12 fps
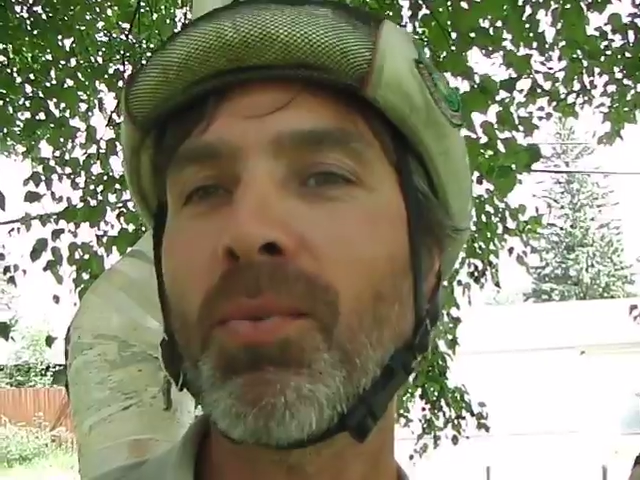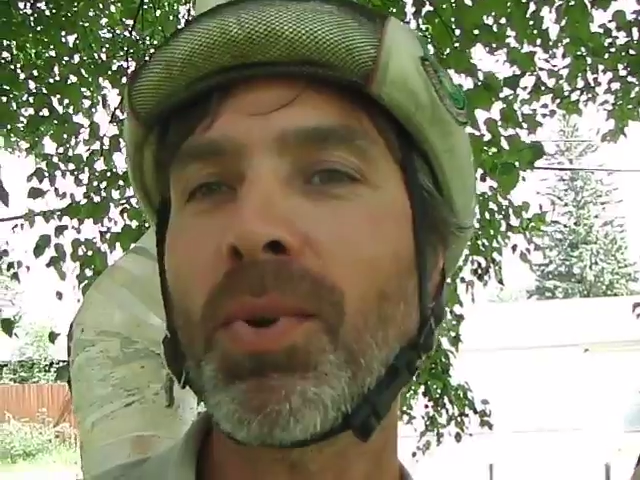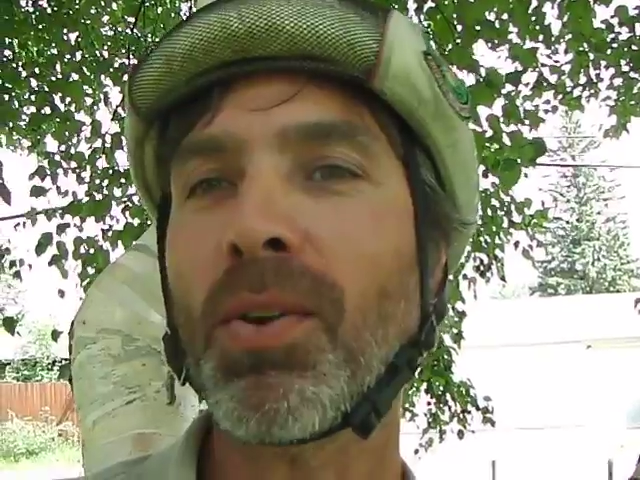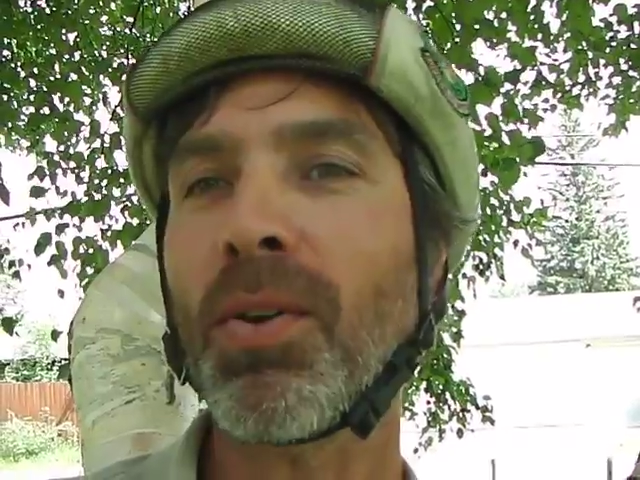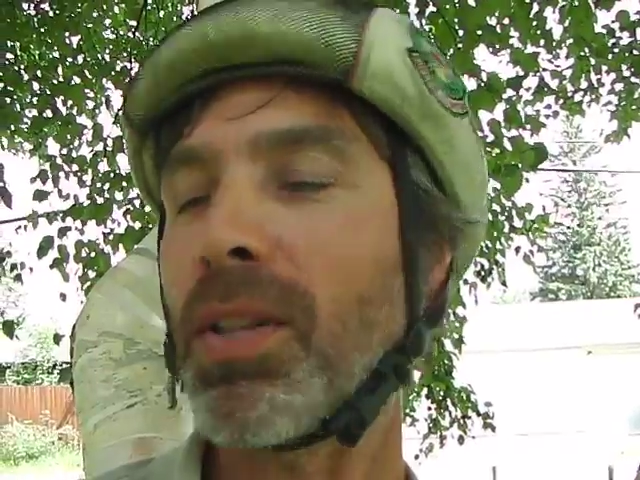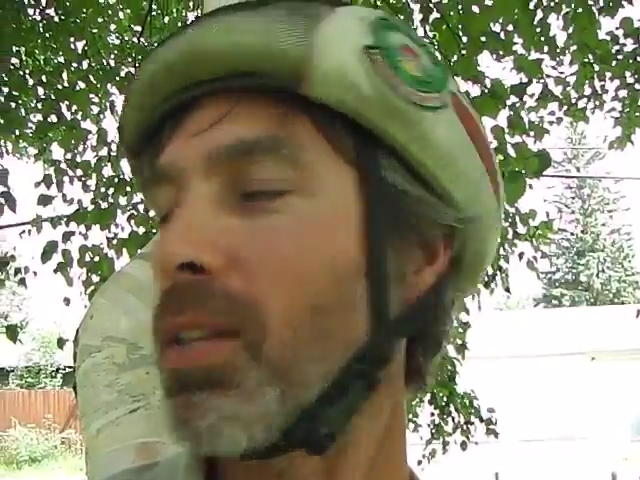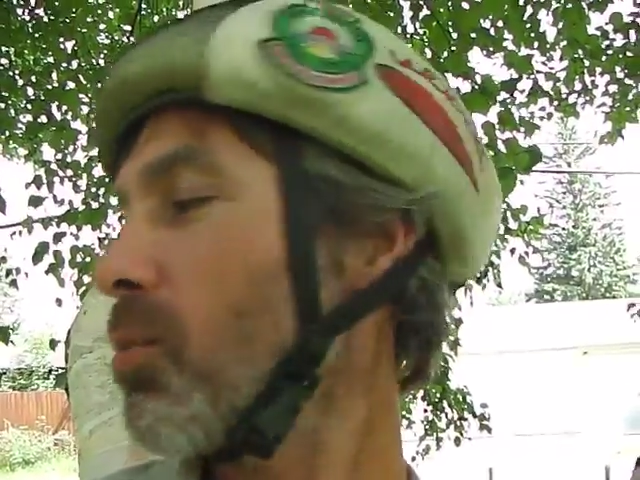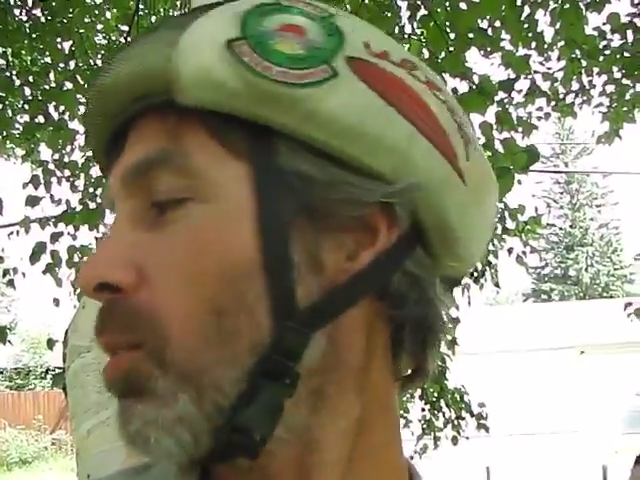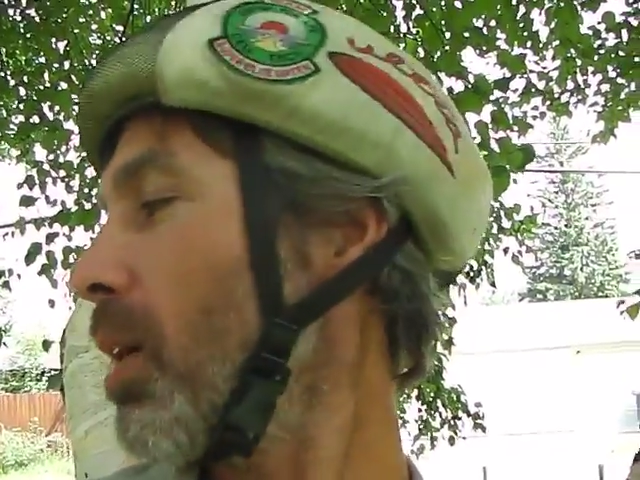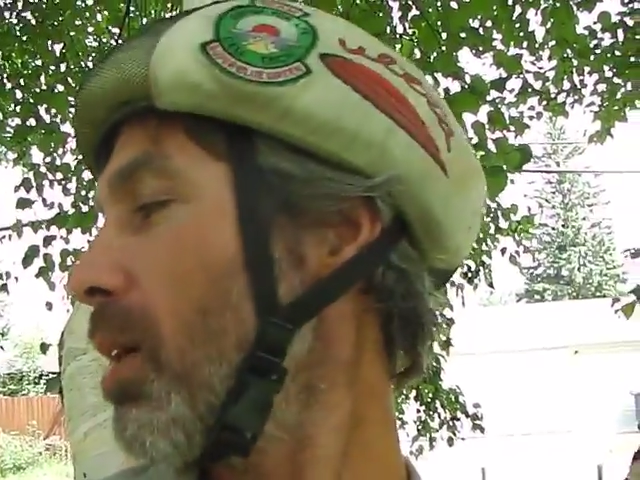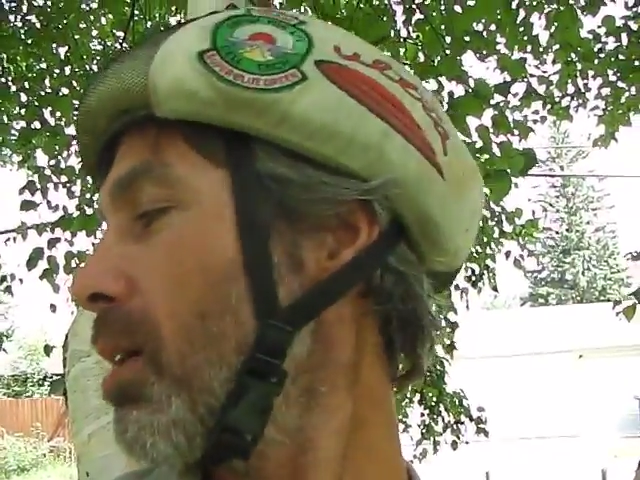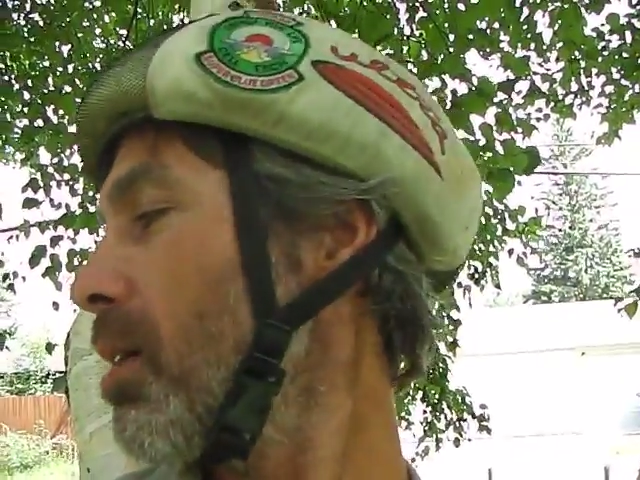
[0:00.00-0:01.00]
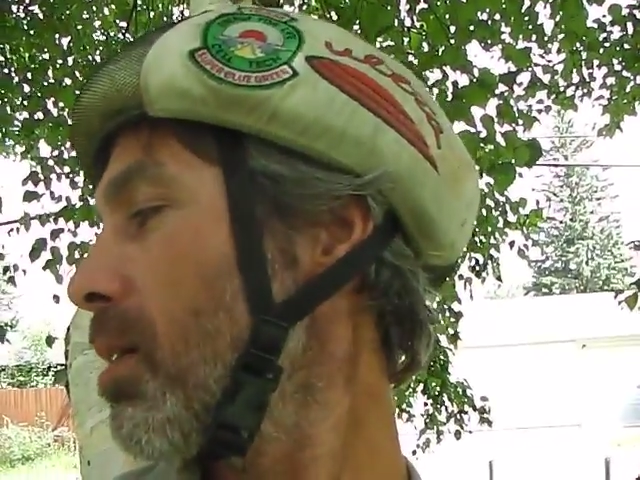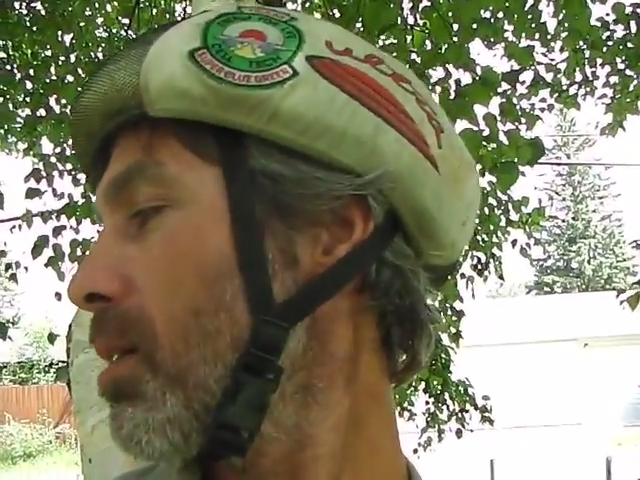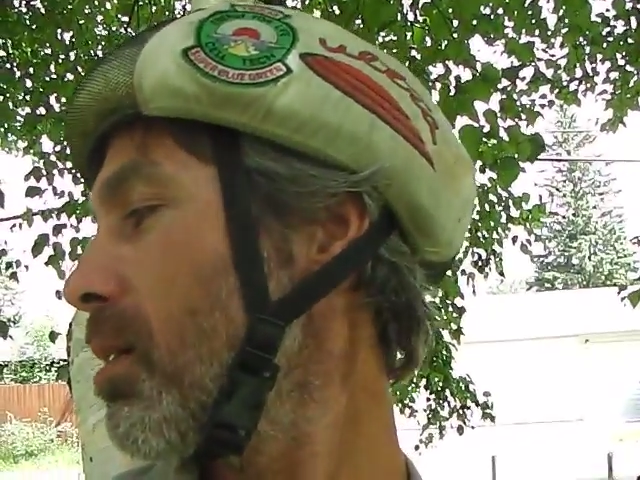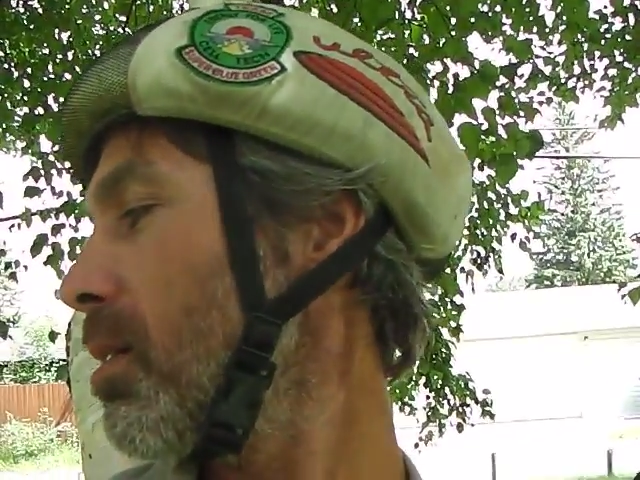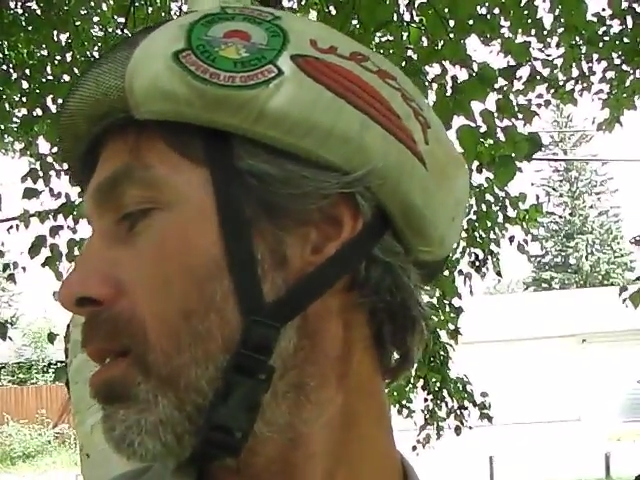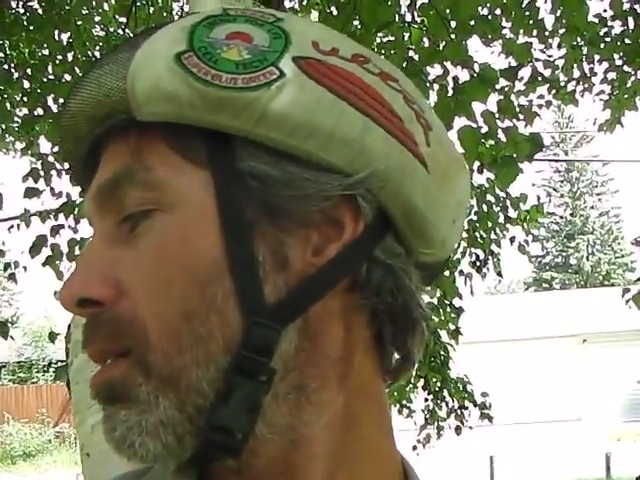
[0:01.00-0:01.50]
record it this way.
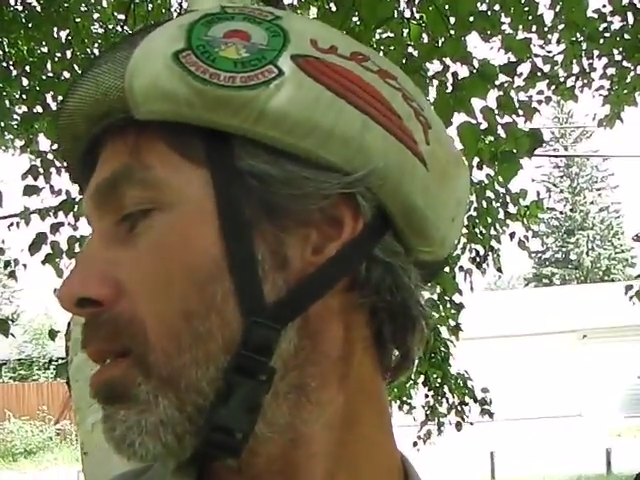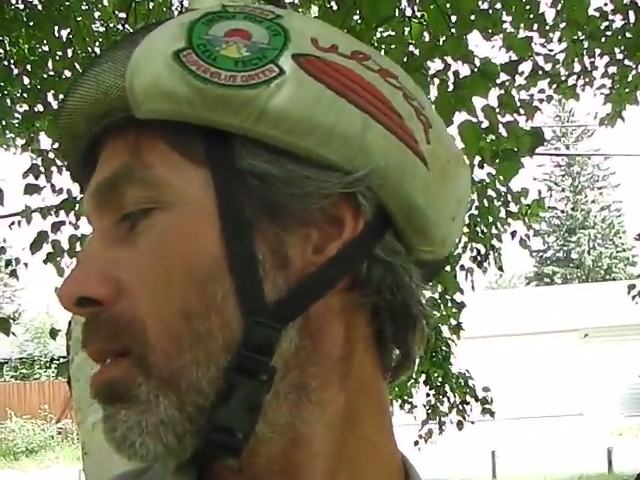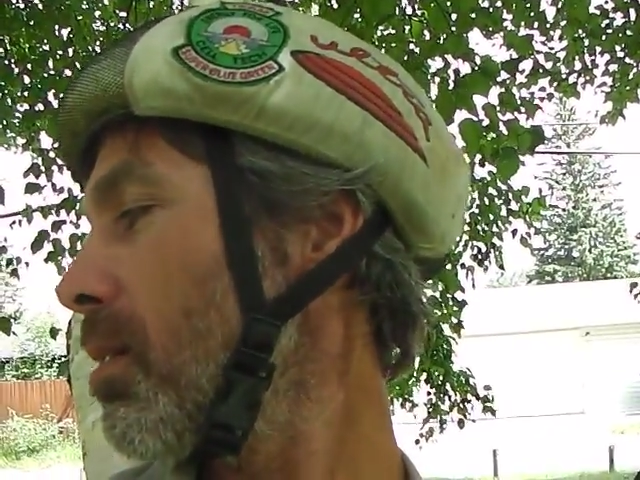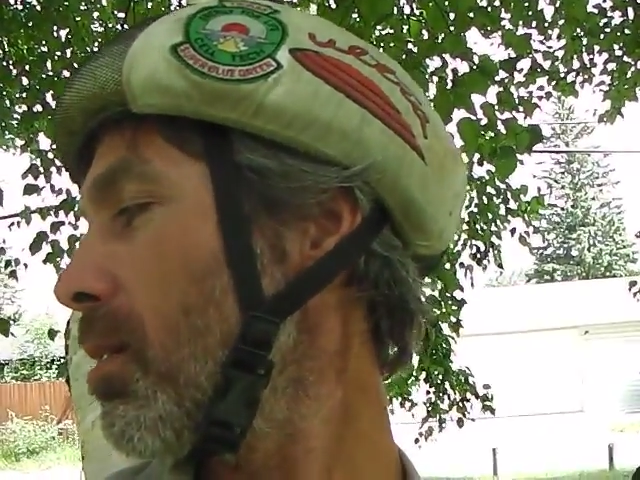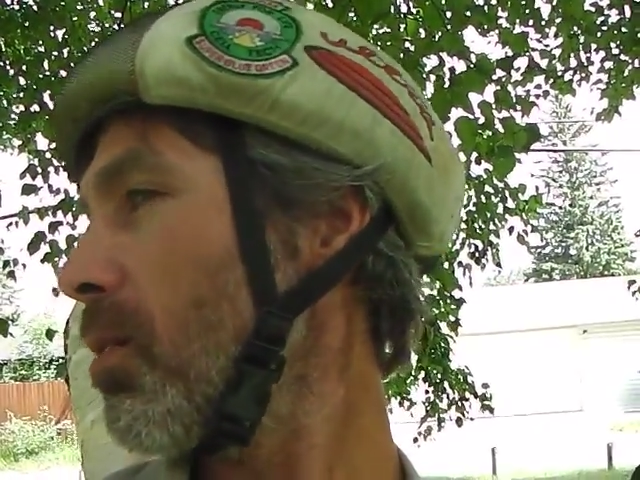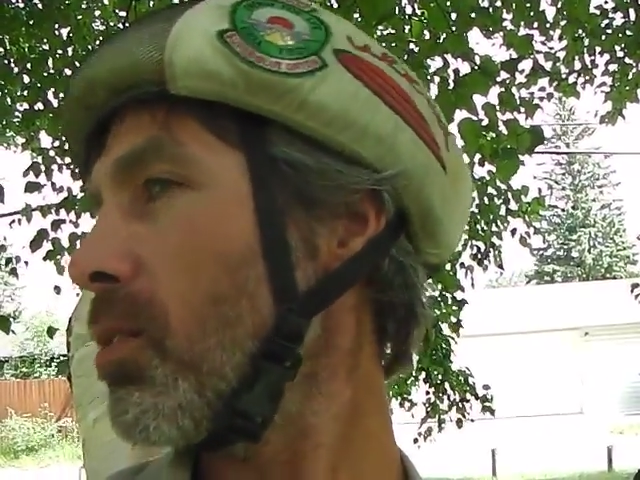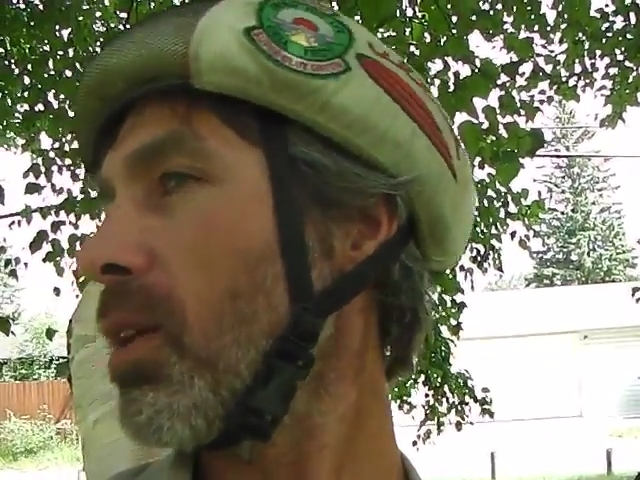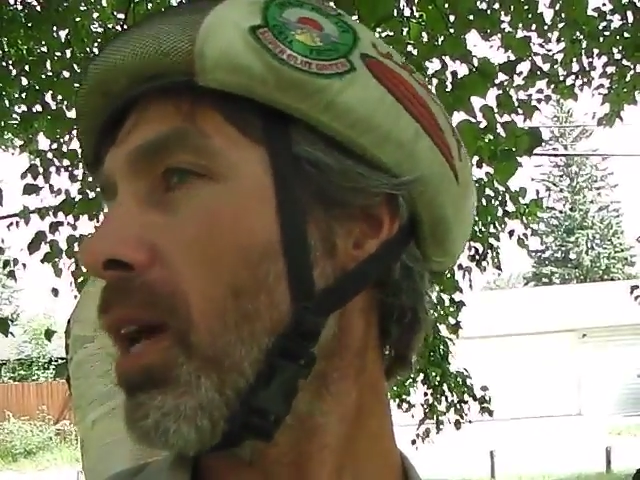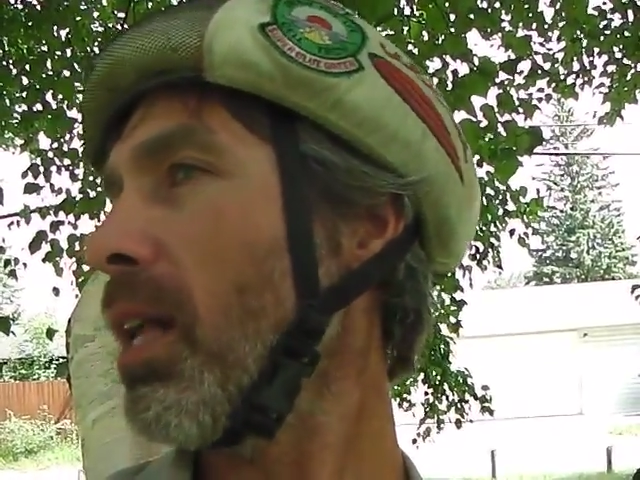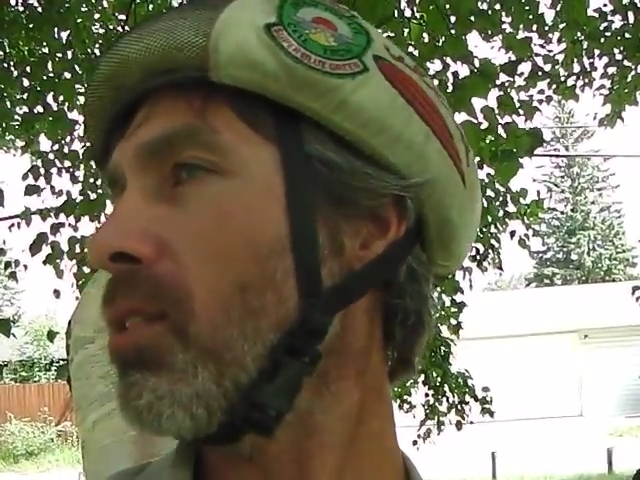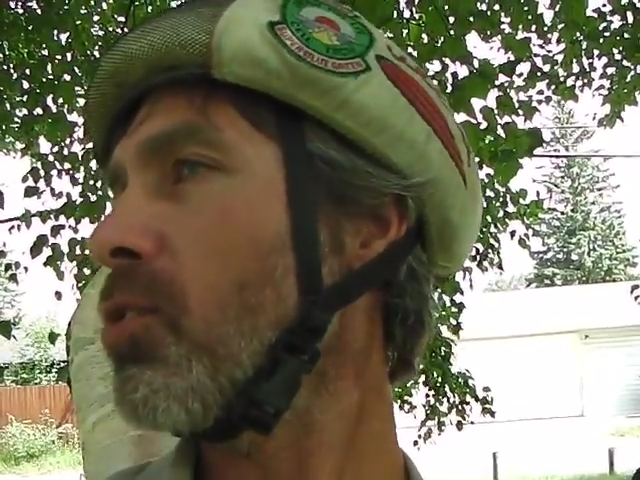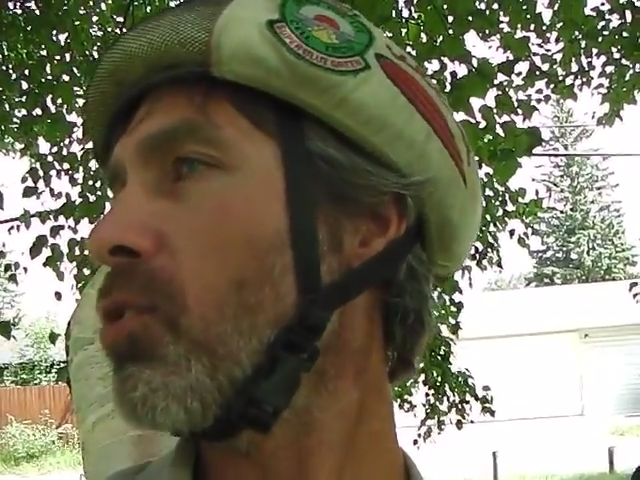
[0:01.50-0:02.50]
Oh, there's ants